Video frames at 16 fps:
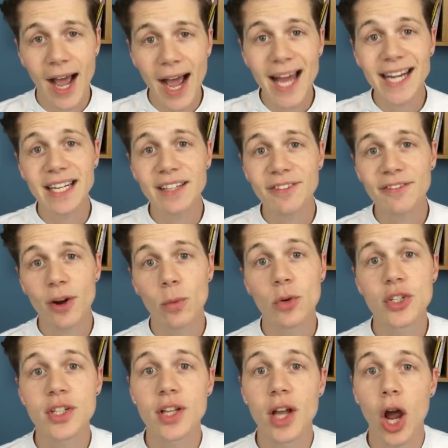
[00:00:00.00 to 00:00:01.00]
And if I
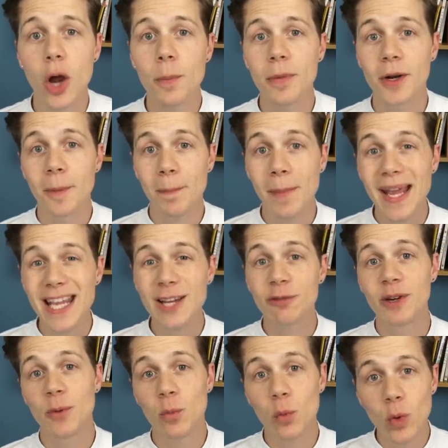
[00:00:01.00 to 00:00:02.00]
was to open a
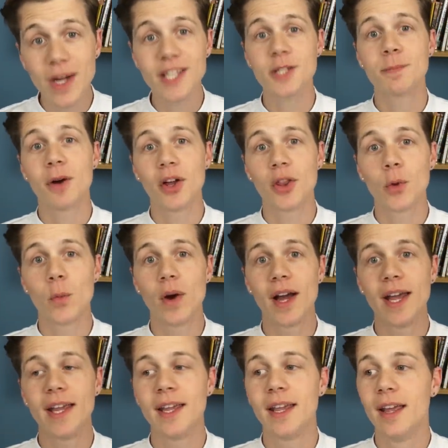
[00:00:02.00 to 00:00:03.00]
bakery, which by the
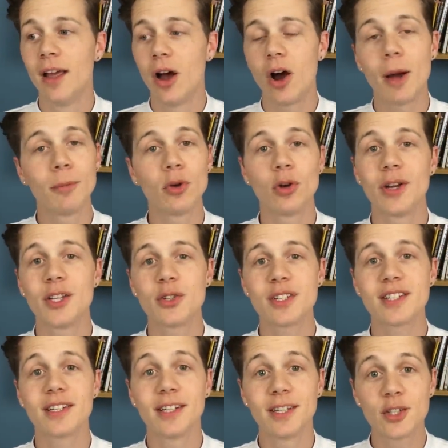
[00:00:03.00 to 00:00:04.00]
way, I'm not
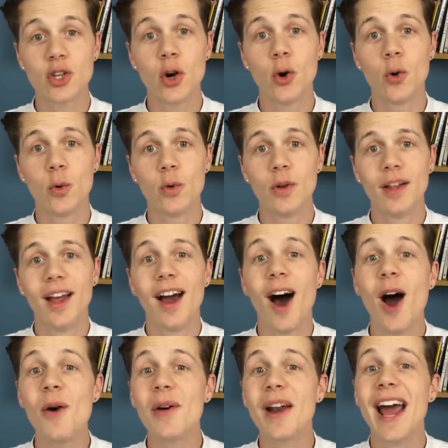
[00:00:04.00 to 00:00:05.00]
interested in at all,
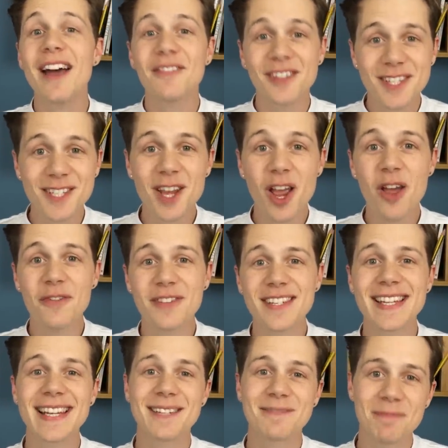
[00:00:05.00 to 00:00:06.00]
I would have the
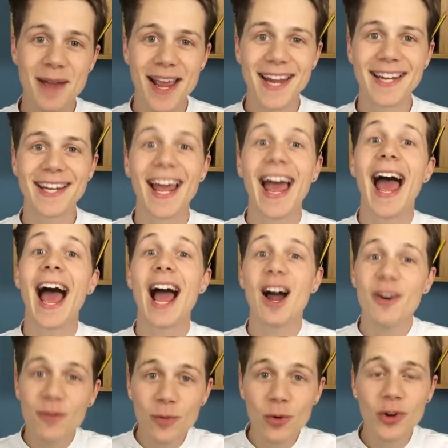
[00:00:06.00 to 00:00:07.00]
surfaces made
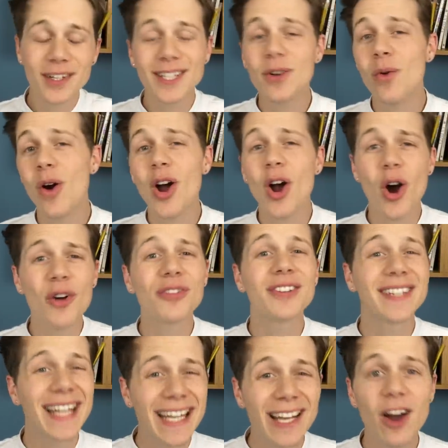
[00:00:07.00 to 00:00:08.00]
out of wood, and quite
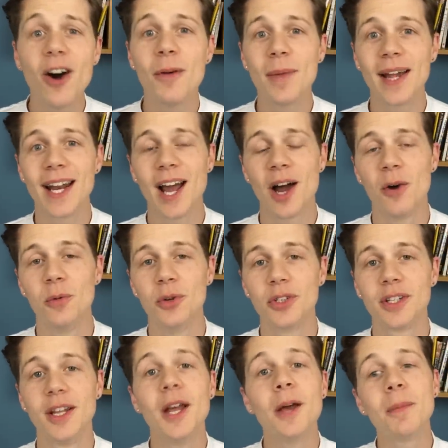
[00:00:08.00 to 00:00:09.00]
often they are made out of
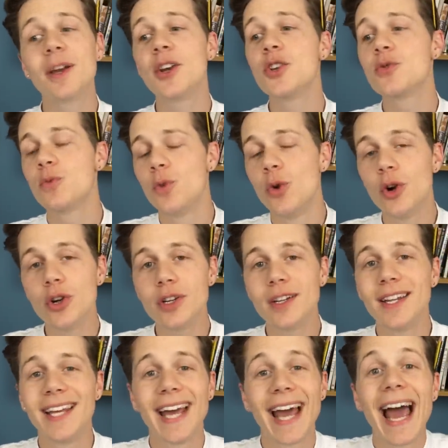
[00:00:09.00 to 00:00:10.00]
wood, because wood
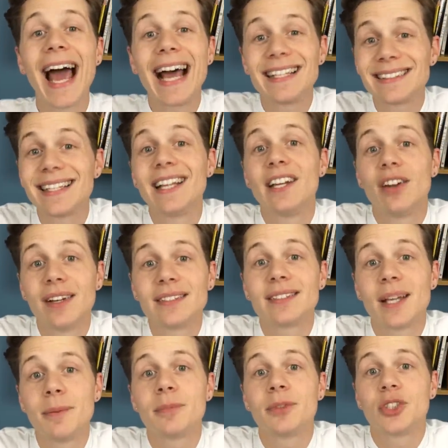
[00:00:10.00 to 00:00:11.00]
has that nice
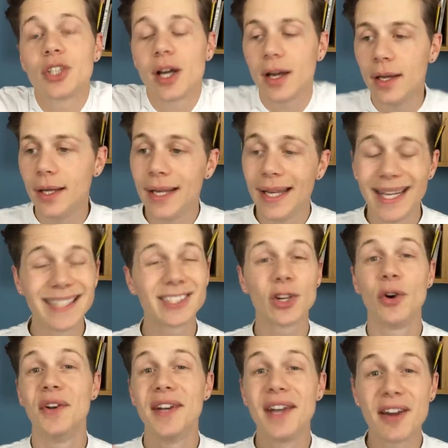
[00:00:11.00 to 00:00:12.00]
temperature, it's
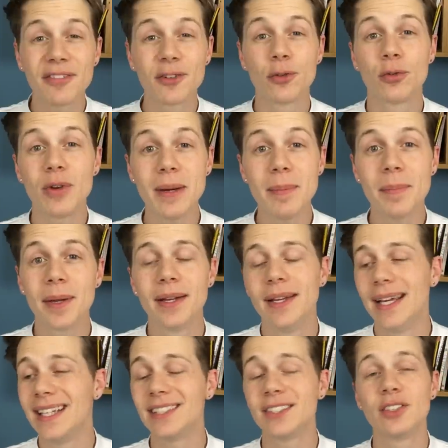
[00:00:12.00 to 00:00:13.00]
got enough grip,
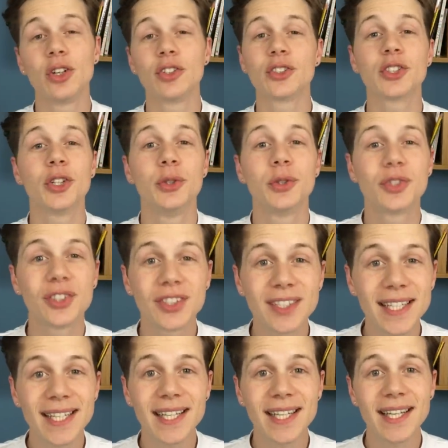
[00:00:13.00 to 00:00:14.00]
it's not too
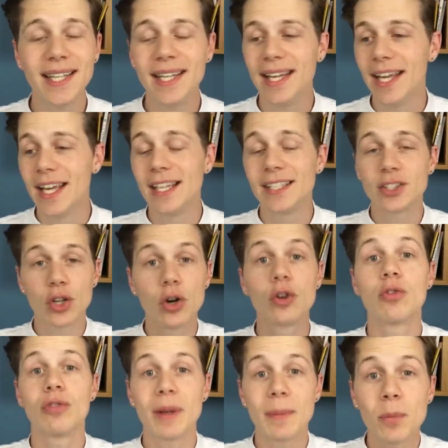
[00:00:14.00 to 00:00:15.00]
sticky, it's got
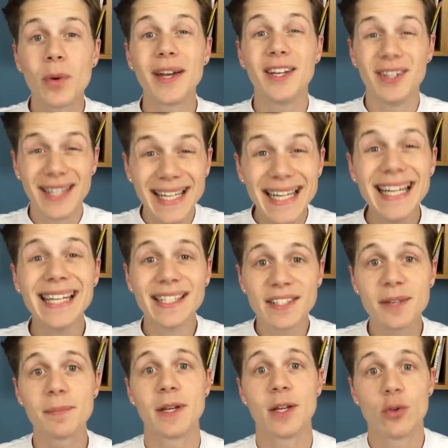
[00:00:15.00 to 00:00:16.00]
grip when you need it
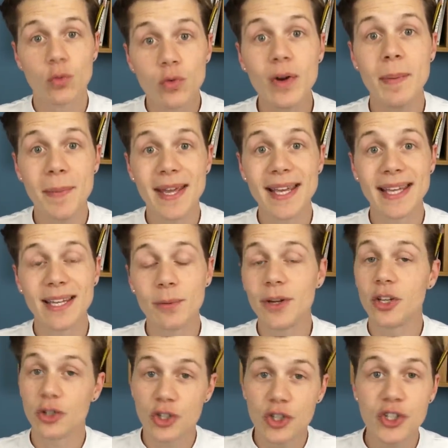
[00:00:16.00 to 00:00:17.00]
to be grippy
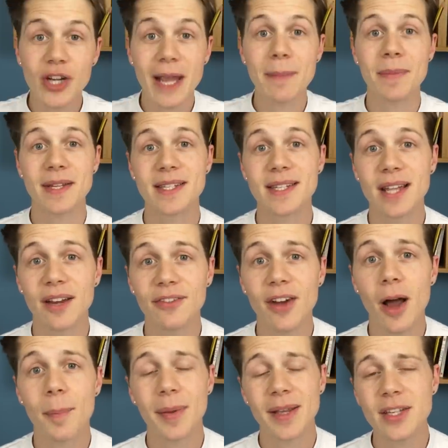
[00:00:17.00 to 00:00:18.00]
when you're shaping stuff
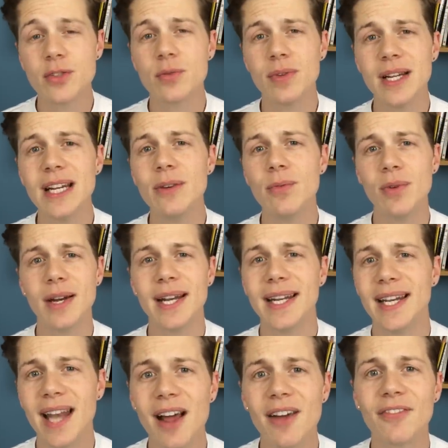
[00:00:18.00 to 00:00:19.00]
up. It's a really, really
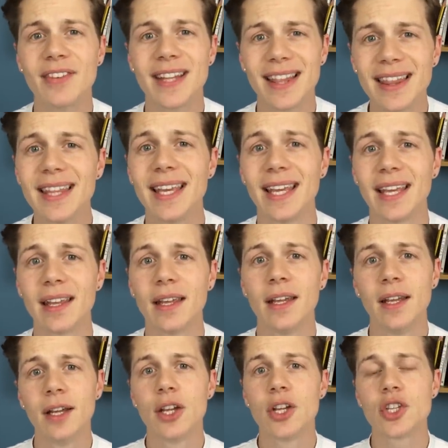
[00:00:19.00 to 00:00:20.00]
lovely thing
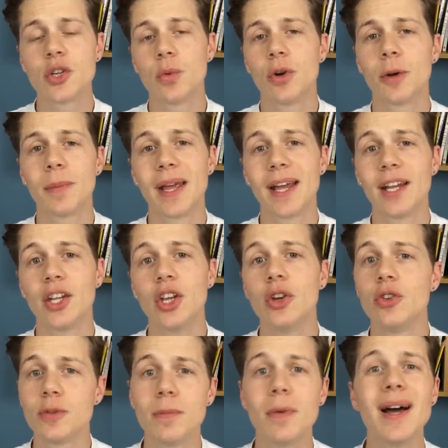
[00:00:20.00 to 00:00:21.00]
to want to be able to
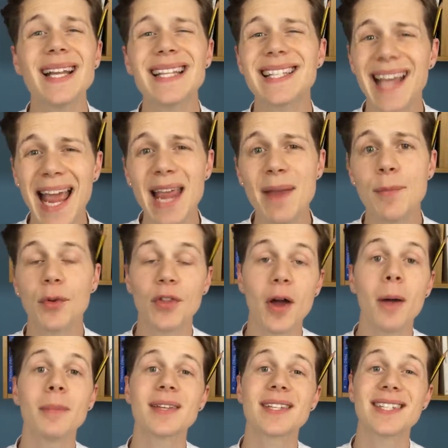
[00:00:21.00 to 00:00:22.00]
use. My table
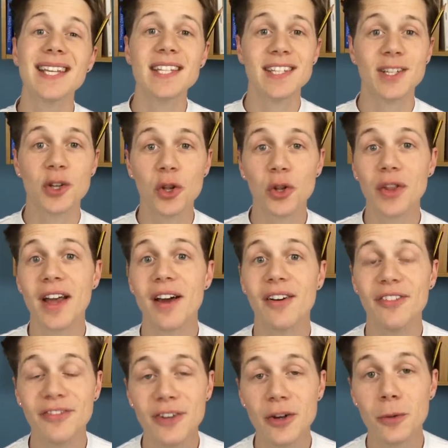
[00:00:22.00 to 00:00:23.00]
that I'm sitting on, that I
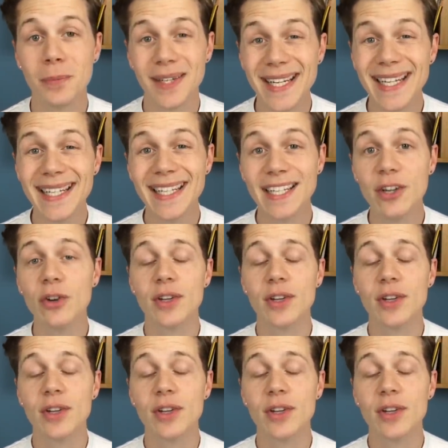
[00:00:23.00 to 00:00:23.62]
film kneading